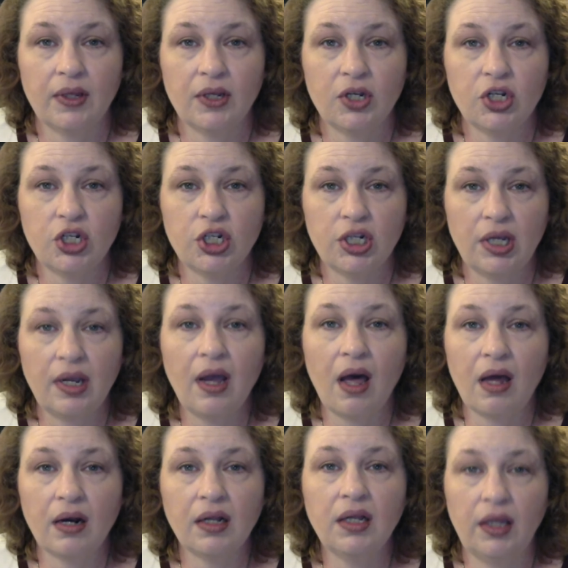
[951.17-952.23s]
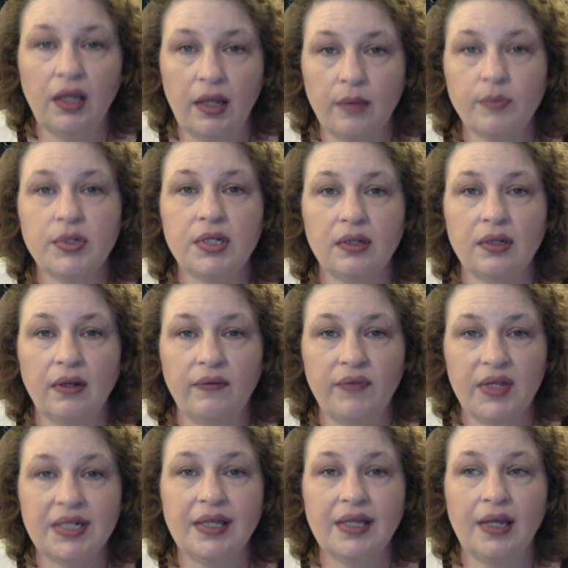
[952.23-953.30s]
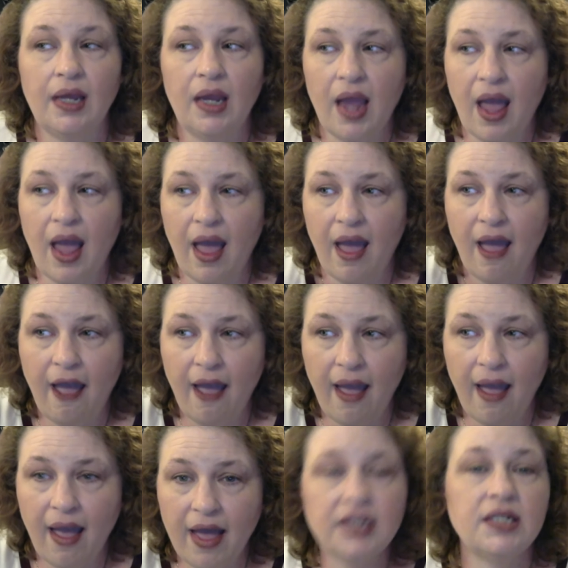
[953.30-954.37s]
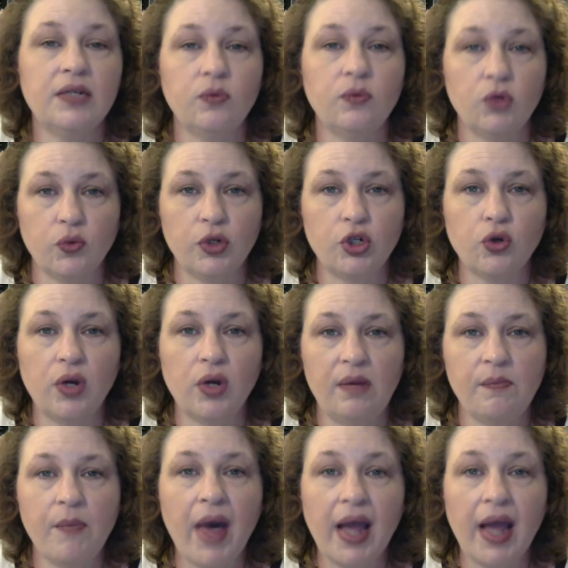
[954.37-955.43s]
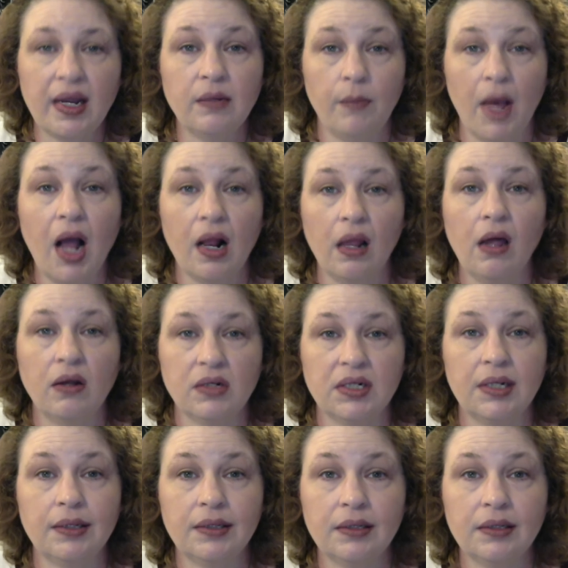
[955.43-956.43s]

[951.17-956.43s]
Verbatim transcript: she caught a glimpse of this thing as it was retreating back into my closet.